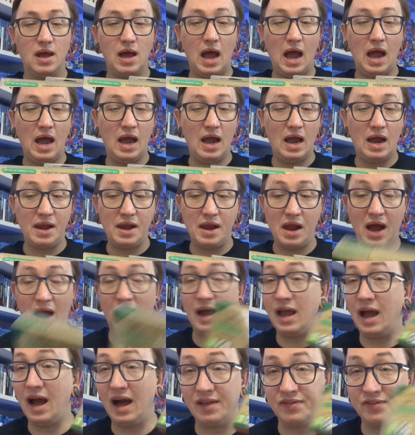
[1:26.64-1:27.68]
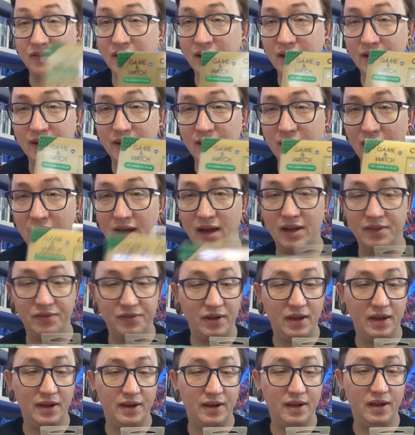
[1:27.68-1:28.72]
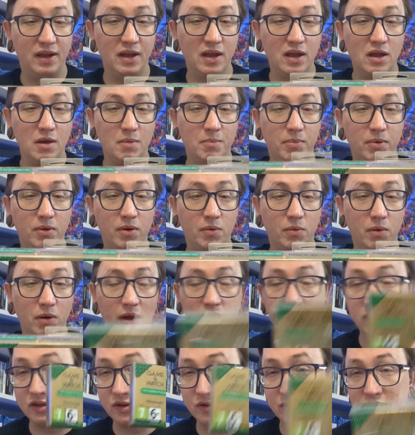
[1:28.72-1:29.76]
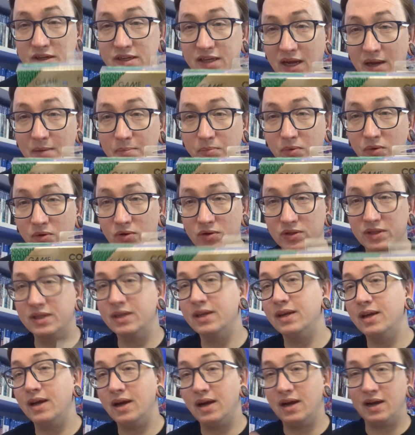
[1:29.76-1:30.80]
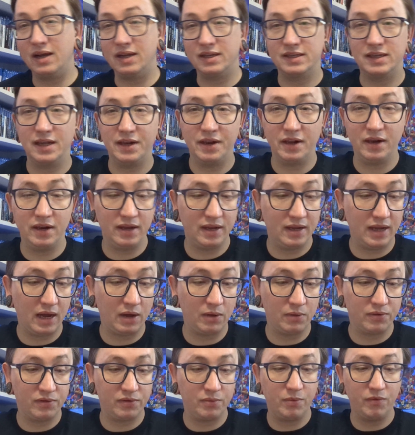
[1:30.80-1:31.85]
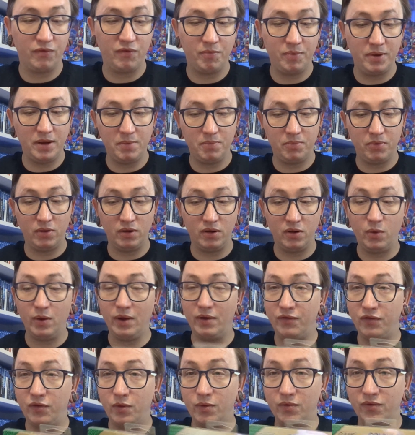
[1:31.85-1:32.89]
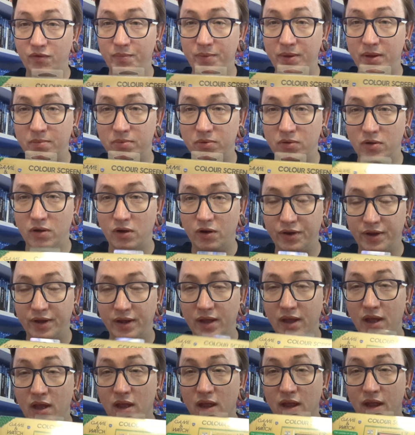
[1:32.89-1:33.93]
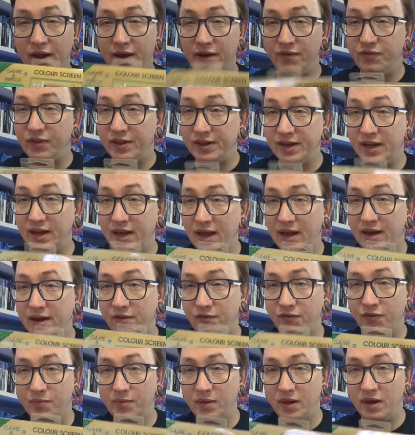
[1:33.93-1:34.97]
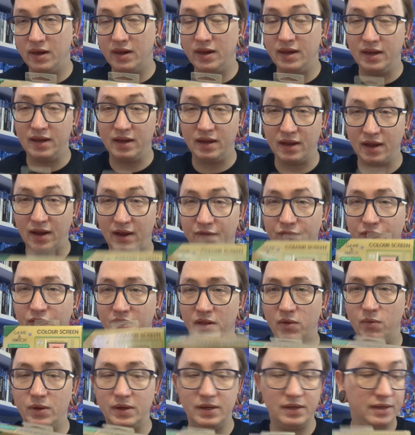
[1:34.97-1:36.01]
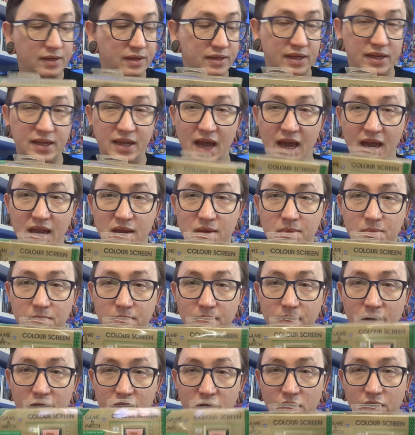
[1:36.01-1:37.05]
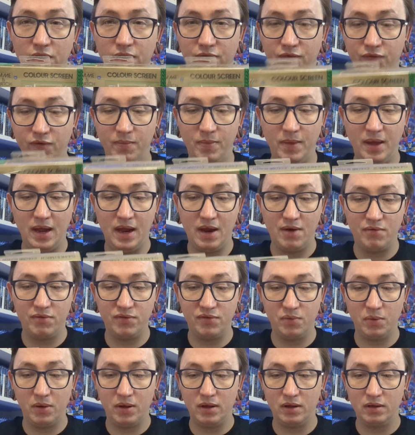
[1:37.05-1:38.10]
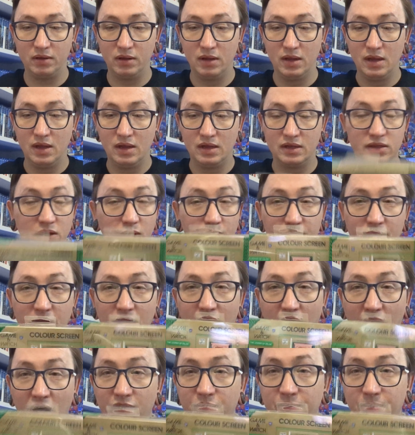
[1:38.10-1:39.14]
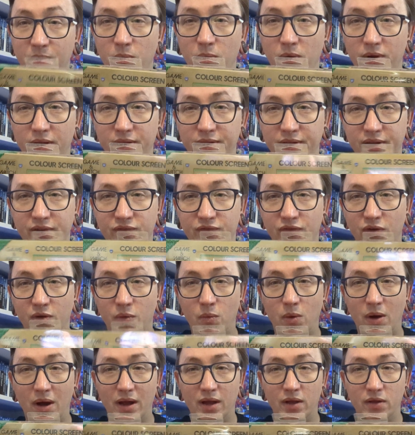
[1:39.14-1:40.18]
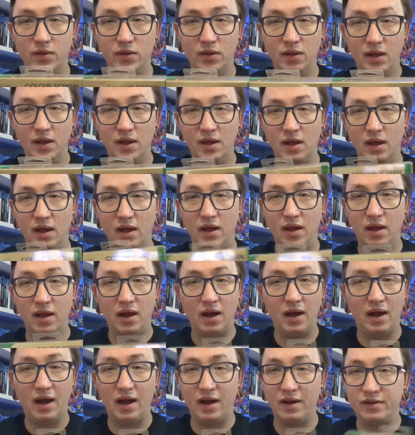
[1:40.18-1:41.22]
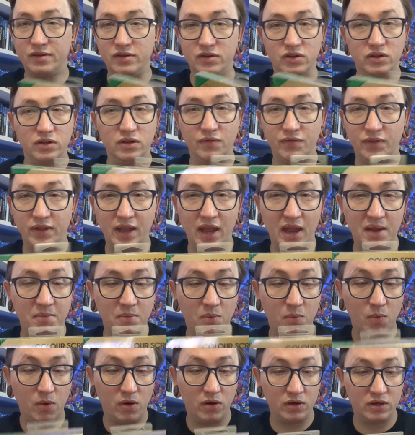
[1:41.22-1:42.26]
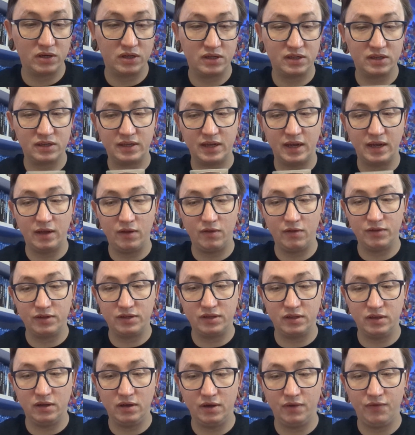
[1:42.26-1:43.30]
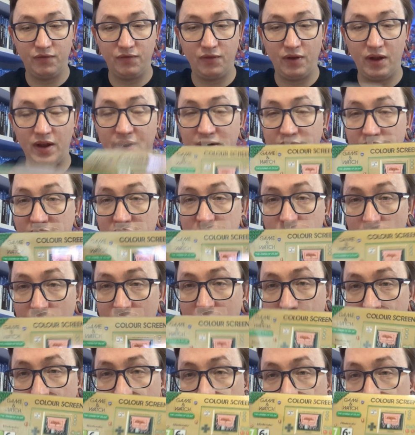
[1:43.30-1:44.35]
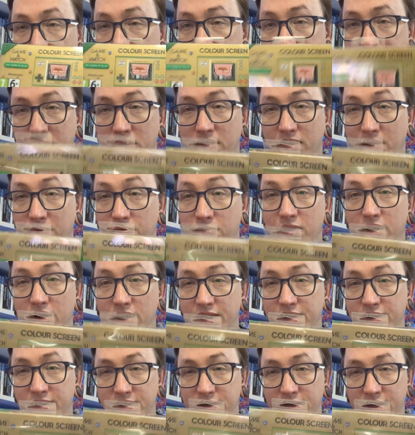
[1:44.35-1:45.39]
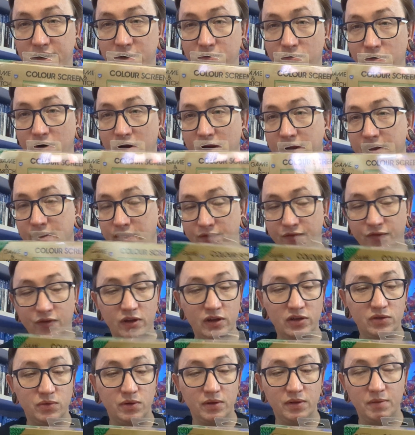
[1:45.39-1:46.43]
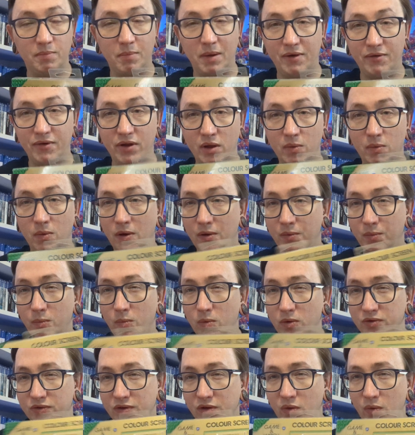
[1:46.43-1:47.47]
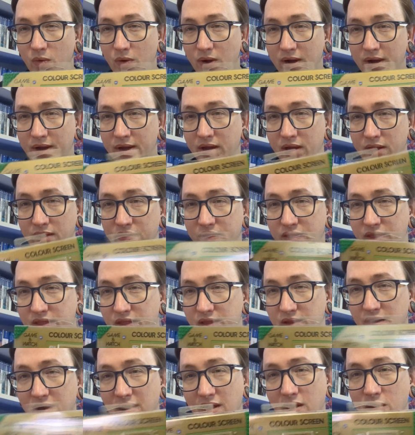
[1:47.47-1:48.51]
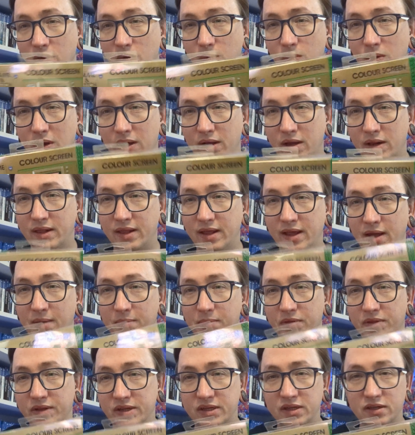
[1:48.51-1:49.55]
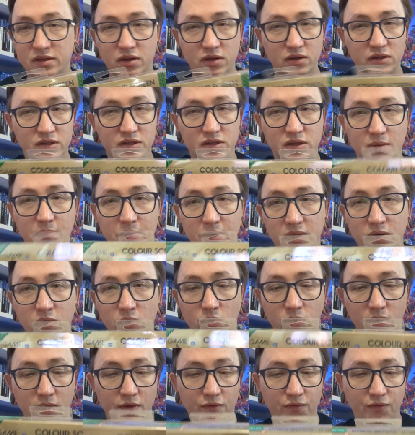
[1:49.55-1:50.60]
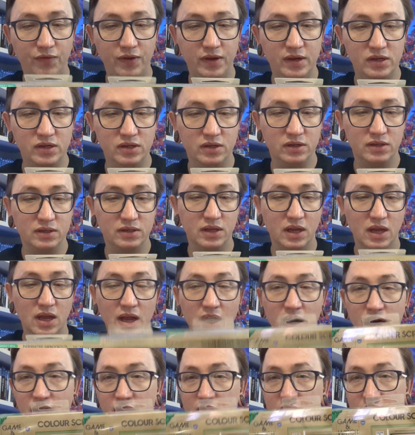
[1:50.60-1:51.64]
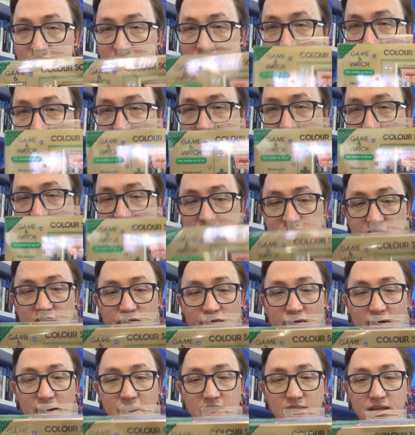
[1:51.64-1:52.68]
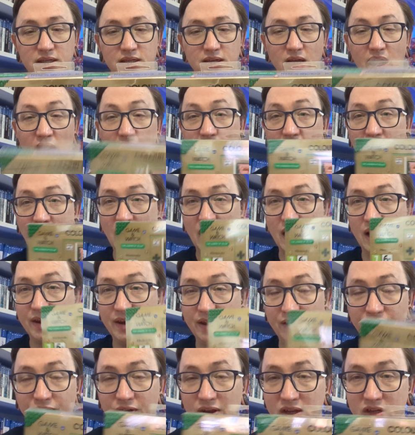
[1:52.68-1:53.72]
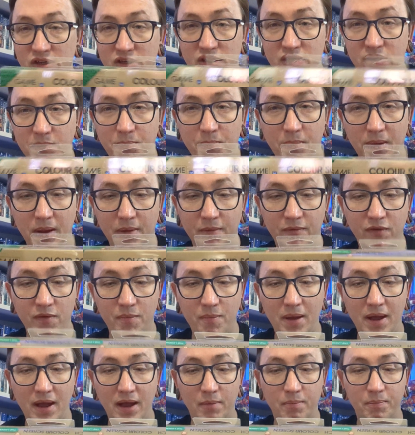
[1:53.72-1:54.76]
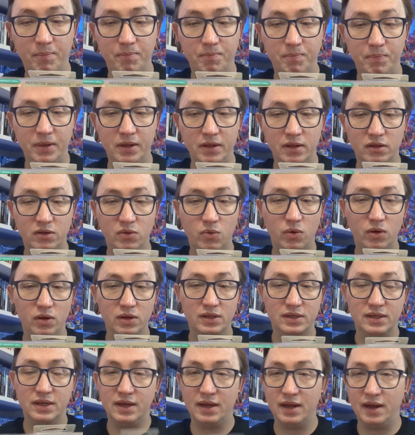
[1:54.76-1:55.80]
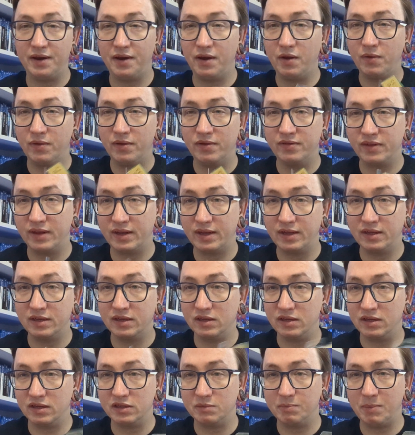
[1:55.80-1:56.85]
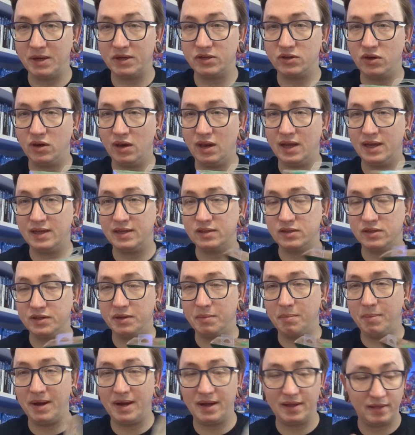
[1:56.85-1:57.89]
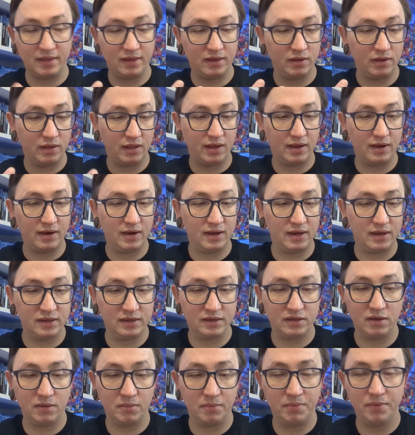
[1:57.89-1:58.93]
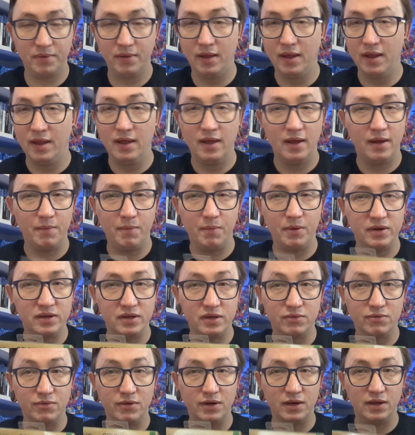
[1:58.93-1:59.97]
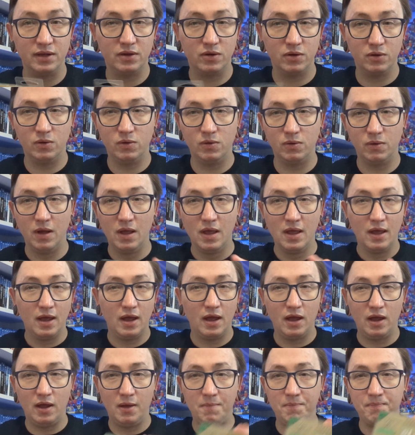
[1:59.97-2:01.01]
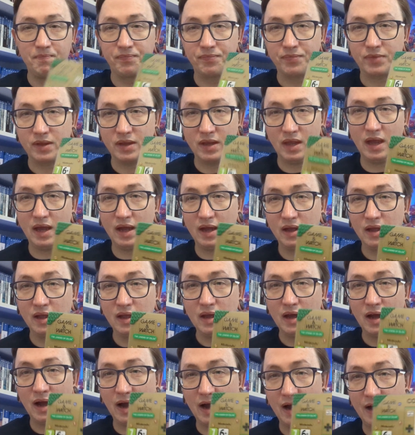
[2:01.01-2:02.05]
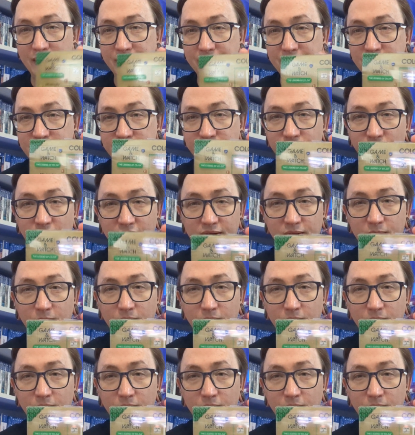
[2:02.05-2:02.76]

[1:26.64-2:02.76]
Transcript: and I had to get it. I had to get it. But as soon as I bought it, I sent a link out to other people, and quite a few other people got it. And if they didn't get it from the link, I think they went into Game and got it from there as well. So yeah, I've been wanting this for a while. I just love the Game and Watch style stuff, and this one, they really did it right. The first one, the Mario one, wasn't quite there, but this has got so many cool little features, little Easter eggs, and I think it's just a bit of a better build quality. I know there's like a special light on the back that like lights up, which is really cool. Yeah, I need to find a